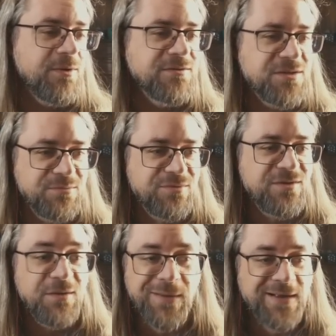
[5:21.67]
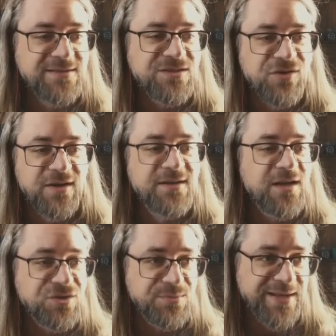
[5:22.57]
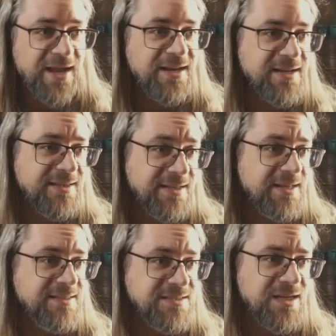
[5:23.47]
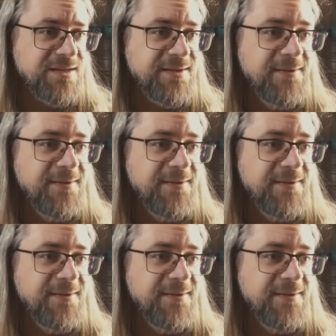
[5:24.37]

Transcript: where some DPS is trying to dodge a mechanic and then get stunned.